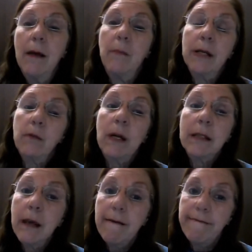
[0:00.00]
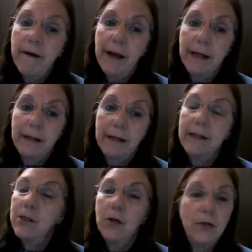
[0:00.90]
But what I find,
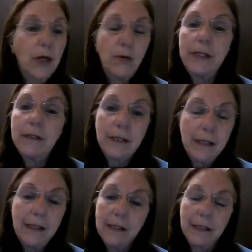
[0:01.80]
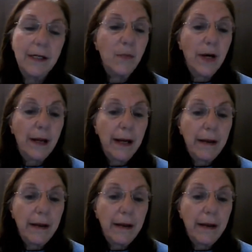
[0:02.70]
there's not only seniors in my